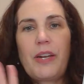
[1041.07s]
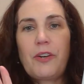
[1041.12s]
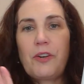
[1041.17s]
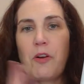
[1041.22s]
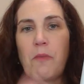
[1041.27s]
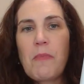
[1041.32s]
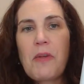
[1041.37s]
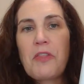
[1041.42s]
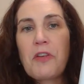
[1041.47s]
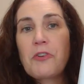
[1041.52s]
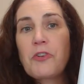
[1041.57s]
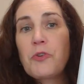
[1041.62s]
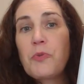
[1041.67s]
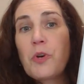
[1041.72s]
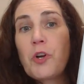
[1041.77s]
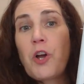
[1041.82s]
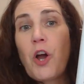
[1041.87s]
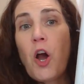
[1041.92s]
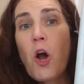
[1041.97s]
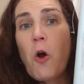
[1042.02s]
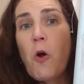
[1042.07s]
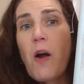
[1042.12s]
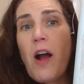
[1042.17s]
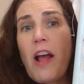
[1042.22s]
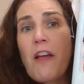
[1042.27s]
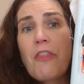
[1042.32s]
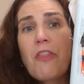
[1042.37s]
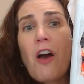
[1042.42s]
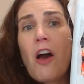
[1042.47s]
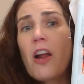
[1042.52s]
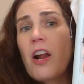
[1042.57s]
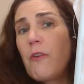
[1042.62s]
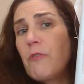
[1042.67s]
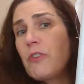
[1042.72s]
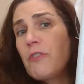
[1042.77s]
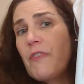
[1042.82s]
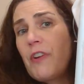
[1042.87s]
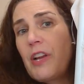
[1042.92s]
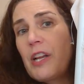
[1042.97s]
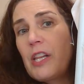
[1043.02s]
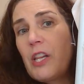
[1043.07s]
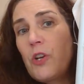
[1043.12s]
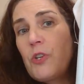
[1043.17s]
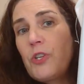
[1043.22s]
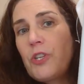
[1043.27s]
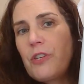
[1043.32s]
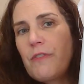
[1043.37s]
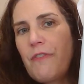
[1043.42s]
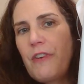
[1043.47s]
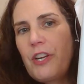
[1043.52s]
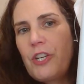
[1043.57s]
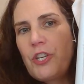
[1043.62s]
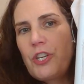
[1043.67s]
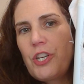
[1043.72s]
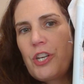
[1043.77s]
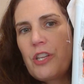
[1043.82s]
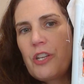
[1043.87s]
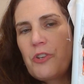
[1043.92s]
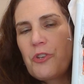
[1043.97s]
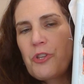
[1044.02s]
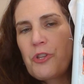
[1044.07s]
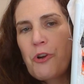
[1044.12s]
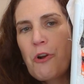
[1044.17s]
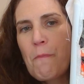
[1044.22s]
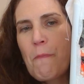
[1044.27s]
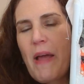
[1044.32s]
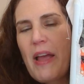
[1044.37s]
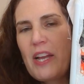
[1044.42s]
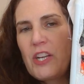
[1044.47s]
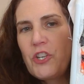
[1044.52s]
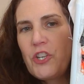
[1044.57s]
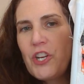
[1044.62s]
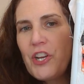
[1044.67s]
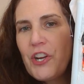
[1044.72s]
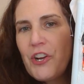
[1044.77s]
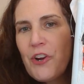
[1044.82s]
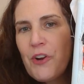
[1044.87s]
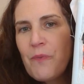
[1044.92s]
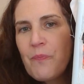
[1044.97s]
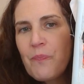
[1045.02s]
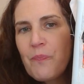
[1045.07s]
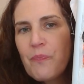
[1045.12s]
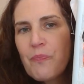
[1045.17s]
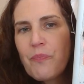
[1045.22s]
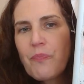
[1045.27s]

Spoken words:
month or two ago, I thought I was very close to finishing this third page here,